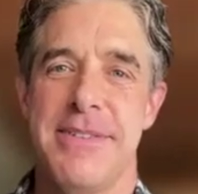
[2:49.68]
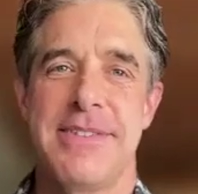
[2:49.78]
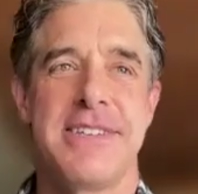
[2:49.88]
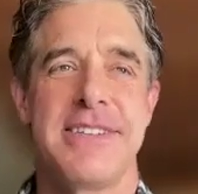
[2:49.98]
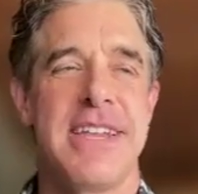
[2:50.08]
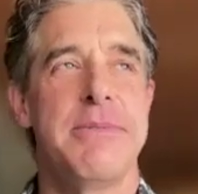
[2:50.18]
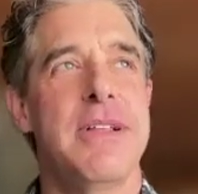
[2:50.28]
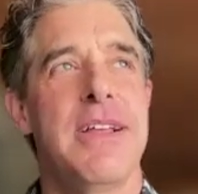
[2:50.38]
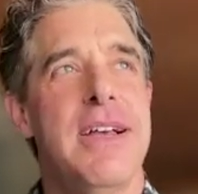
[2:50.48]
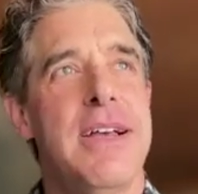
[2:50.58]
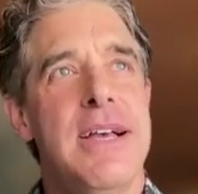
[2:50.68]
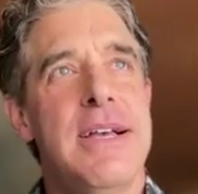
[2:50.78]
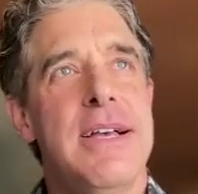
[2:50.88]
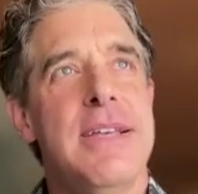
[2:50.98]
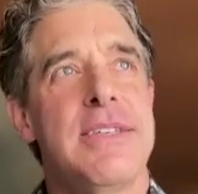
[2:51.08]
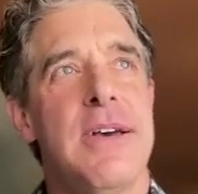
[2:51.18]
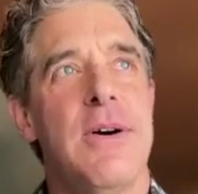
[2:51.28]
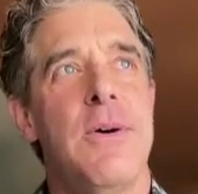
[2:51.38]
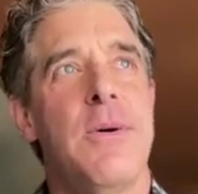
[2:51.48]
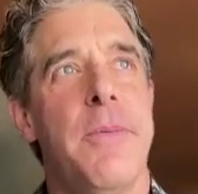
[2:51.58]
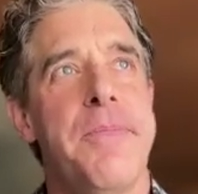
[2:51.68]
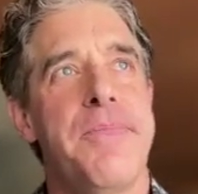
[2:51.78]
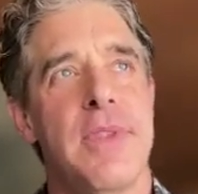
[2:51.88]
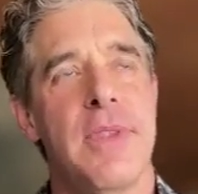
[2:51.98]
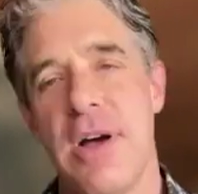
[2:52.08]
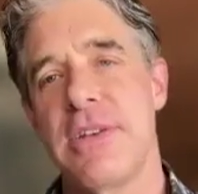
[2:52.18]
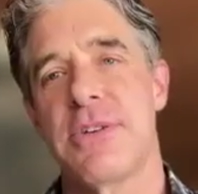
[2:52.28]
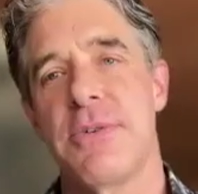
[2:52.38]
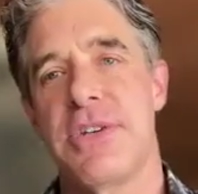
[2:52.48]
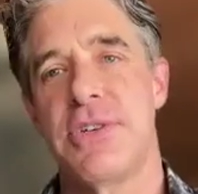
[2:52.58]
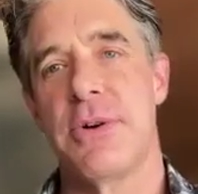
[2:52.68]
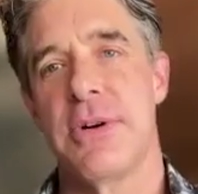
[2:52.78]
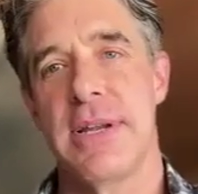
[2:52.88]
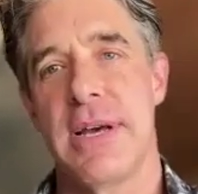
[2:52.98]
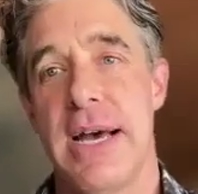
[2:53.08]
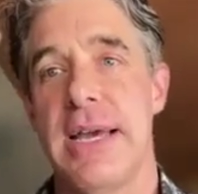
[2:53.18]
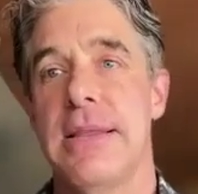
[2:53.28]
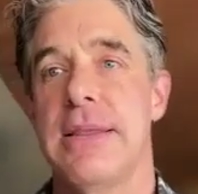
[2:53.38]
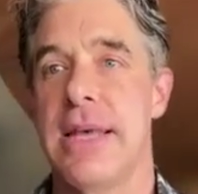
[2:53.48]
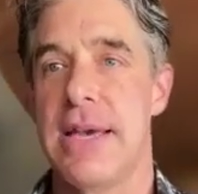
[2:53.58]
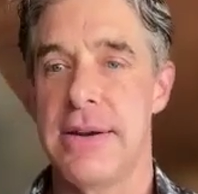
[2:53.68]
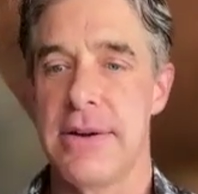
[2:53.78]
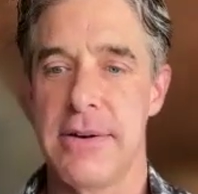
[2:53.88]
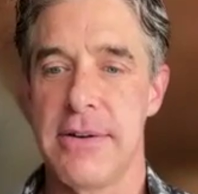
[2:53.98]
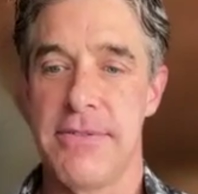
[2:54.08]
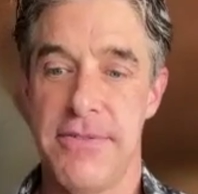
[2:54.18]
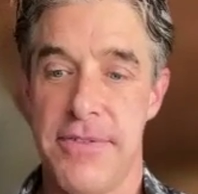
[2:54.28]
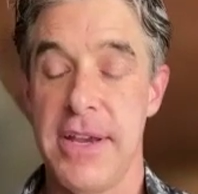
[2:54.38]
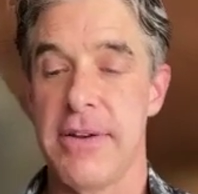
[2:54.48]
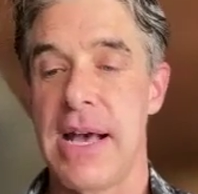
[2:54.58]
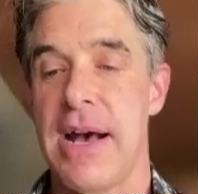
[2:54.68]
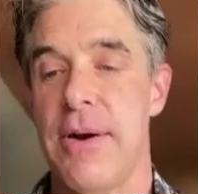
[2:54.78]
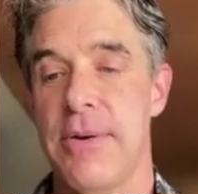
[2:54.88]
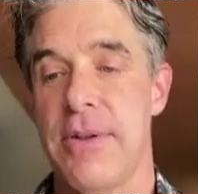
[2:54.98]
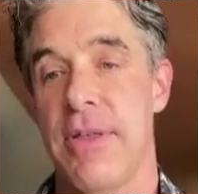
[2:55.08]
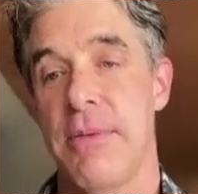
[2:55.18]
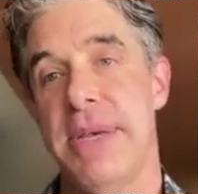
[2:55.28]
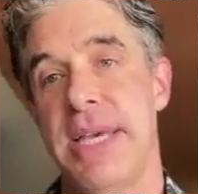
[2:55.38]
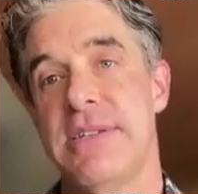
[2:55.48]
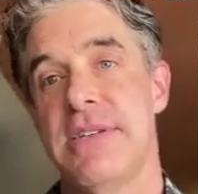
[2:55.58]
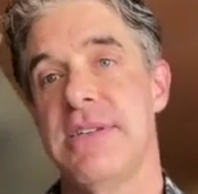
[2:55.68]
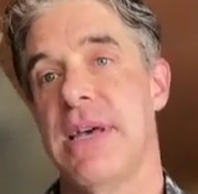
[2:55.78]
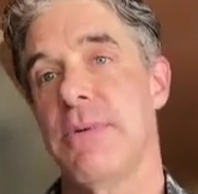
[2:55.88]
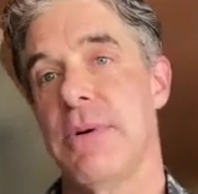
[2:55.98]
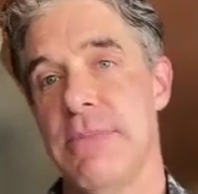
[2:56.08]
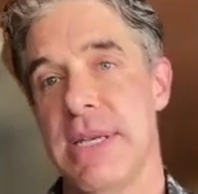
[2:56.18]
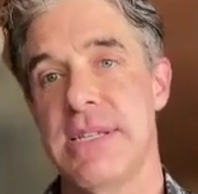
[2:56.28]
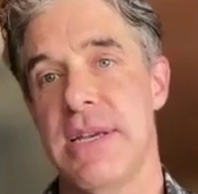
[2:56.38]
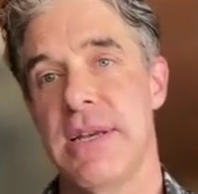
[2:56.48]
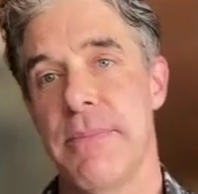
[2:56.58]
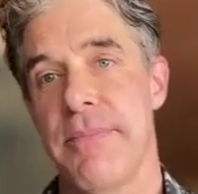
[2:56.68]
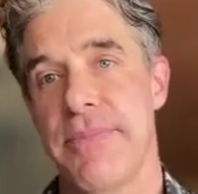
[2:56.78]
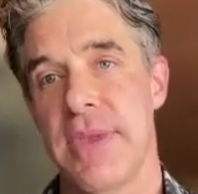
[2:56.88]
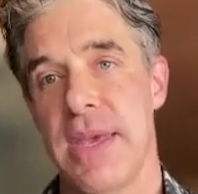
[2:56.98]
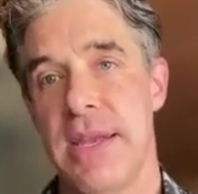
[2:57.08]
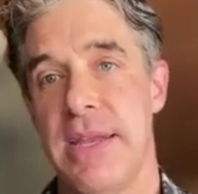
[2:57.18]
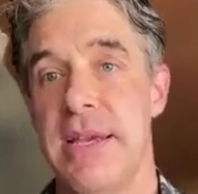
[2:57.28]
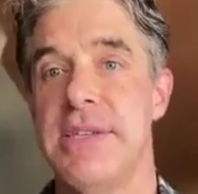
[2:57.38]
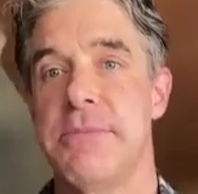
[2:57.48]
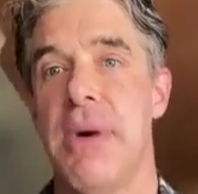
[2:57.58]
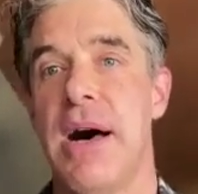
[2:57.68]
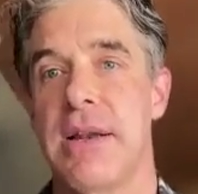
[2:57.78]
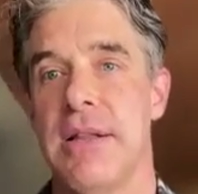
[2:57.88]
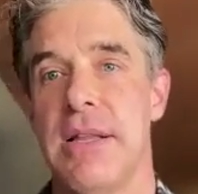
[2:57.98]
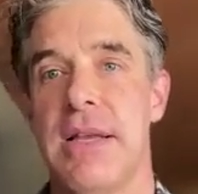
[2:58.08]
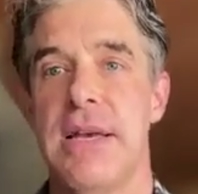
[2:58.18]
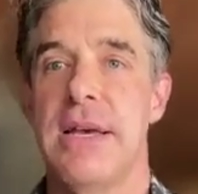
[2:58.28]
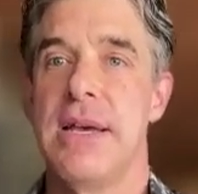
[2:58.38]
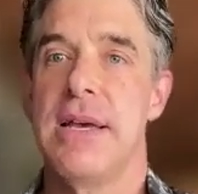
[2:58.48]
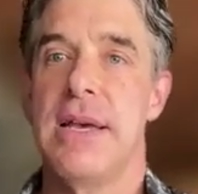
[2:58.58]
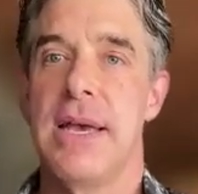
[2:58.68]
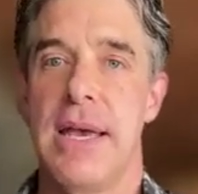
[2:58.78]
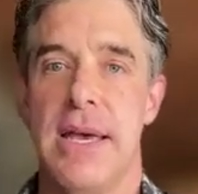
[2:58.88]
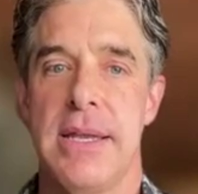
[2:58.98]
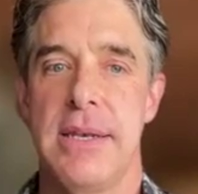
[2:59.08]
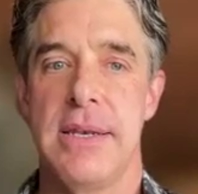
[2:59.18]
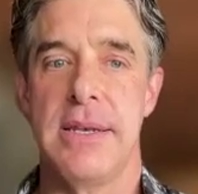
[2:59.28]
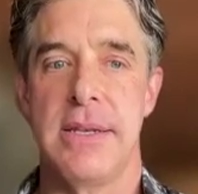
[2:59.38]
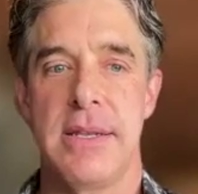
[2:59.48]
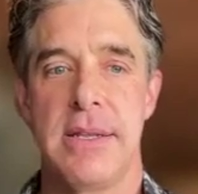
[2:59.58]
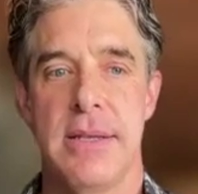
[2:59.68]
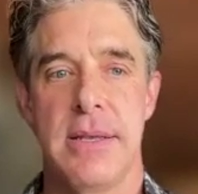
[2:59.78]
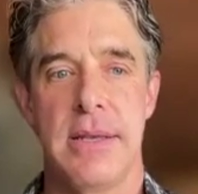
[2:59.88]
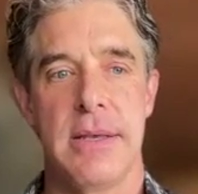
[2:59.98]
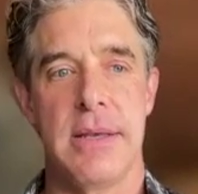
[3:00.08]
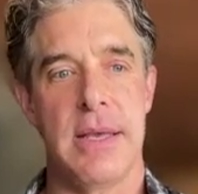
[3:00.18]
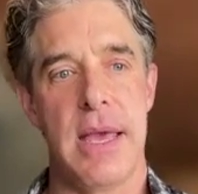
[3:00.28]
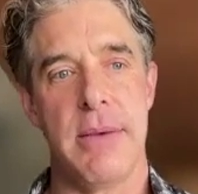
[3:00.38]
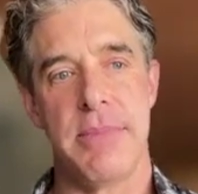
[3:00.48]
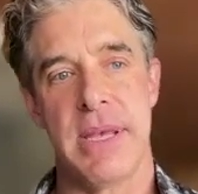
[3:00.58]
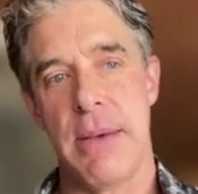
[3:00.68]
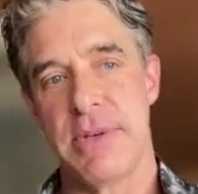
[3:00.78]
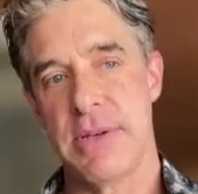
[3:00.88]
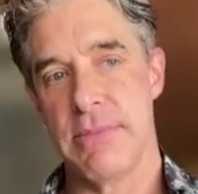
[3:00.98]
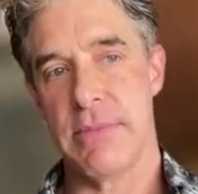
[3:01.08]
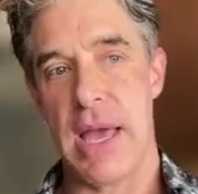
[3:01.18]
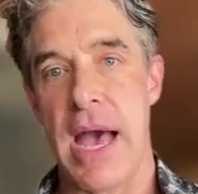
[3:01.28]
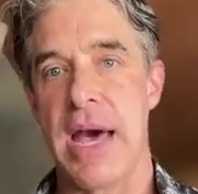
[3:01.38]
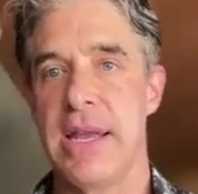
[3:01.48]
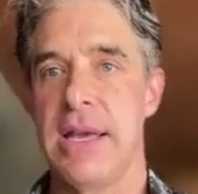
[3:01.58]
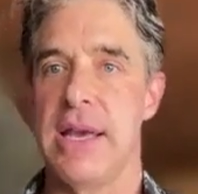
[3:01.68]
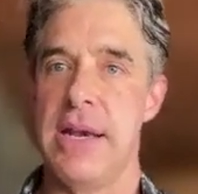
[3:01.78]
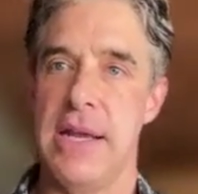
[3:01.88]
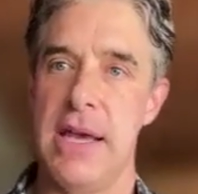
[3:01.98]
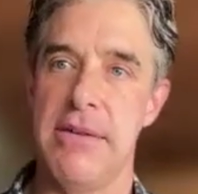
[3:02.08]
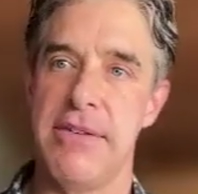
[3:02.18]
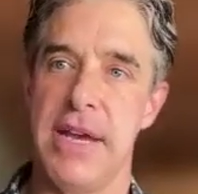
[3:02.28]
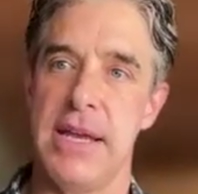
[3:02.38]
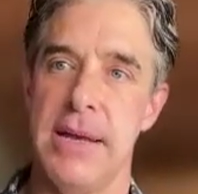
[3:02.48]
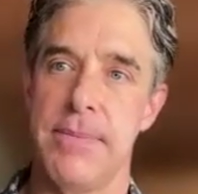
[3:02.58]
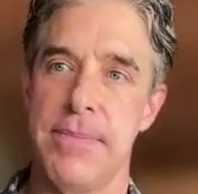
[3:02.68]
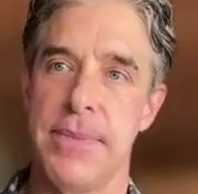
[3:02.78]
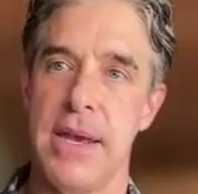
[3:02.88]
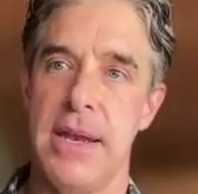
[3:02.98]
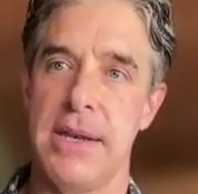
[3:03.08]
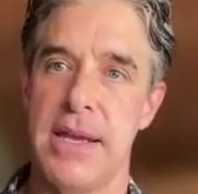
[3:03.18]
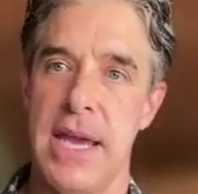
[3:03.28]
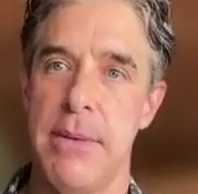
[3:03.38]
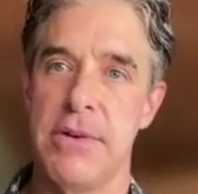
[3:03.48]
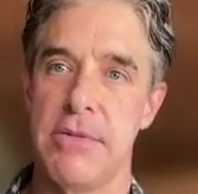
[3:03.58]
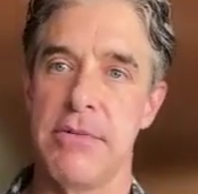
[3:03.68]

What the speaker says: sustainable. So, long story short, I later figured out the pieces that were missing in his model and kept adding and innovating and came to